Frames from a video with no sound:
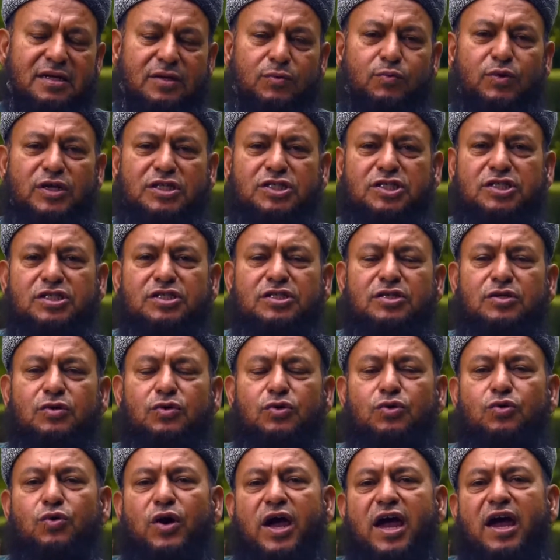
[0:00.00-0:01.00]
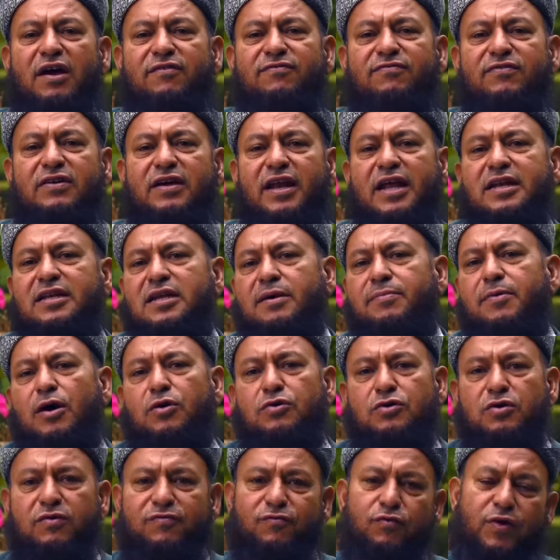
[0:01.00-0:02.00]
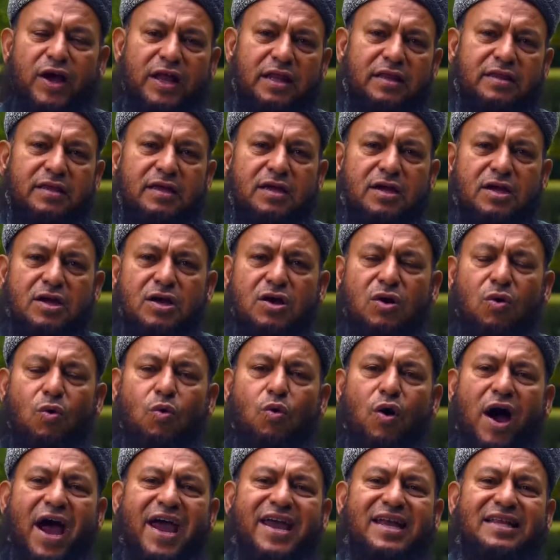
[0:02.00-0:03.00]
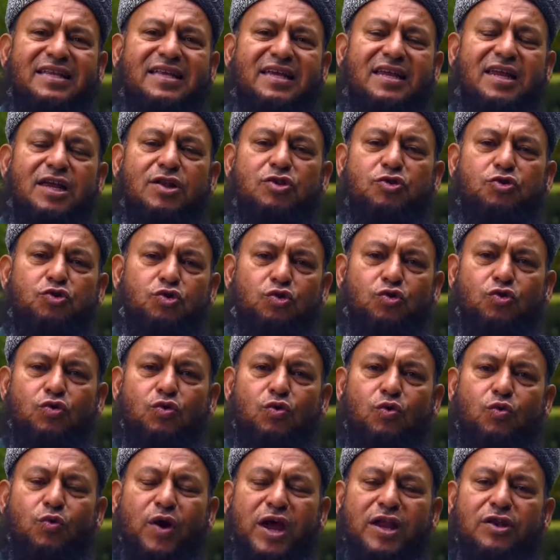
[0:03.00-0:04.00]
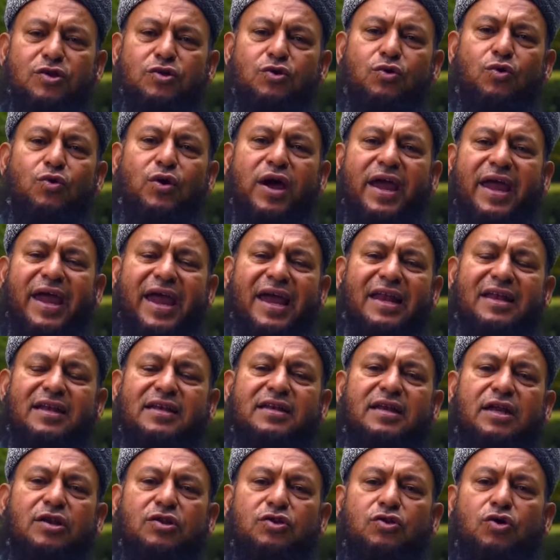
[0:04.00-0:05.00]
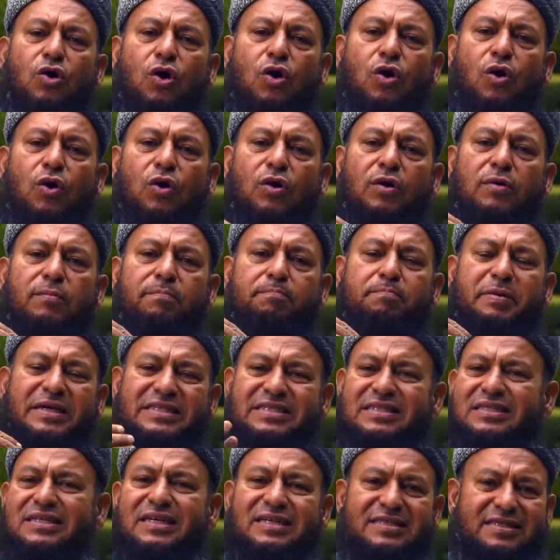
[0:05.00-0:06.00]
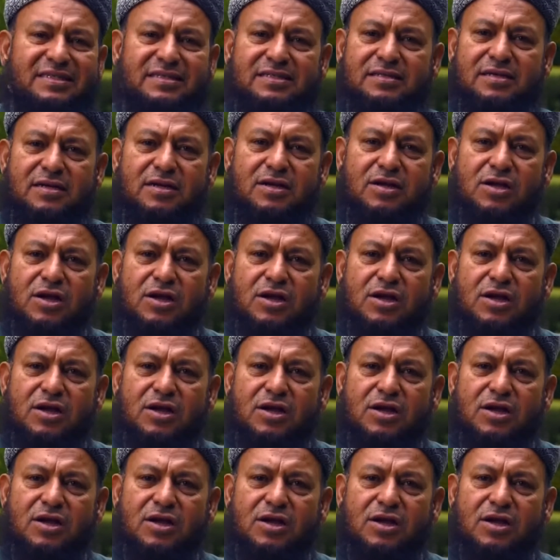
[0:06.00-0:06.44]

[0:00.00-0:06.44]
which you have great amount of wealth why didn't you when you entered your business